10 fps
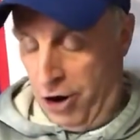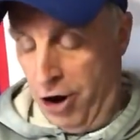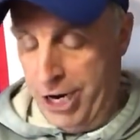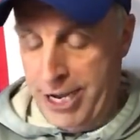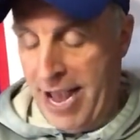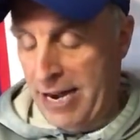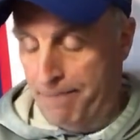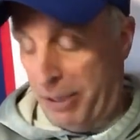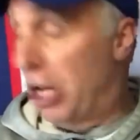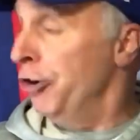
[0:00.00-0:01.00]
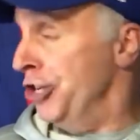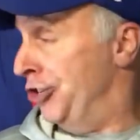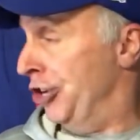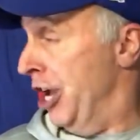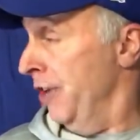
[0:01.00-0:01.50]
herniated baloney
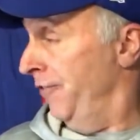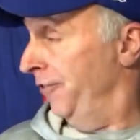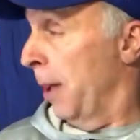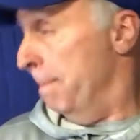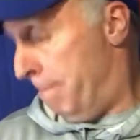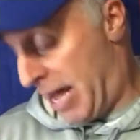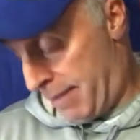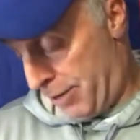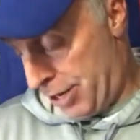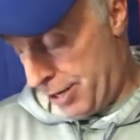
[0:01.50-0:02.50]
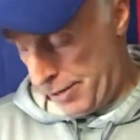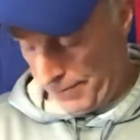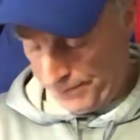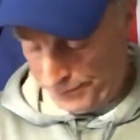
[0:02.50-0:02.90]
shaft, maybe.